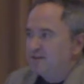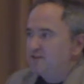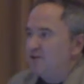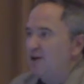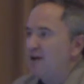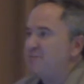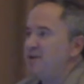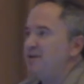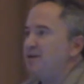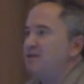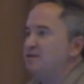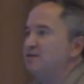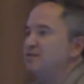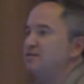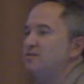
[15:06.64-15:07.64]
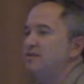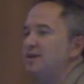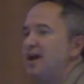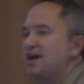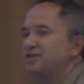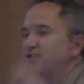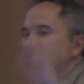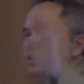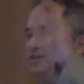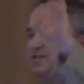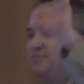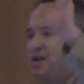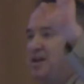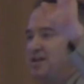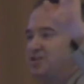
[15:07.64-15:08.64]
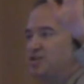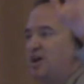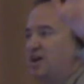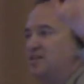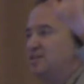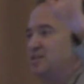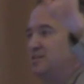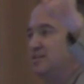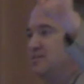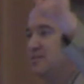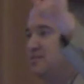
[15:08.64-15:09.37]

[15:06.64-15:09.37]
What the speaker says: So how many here actually manage content?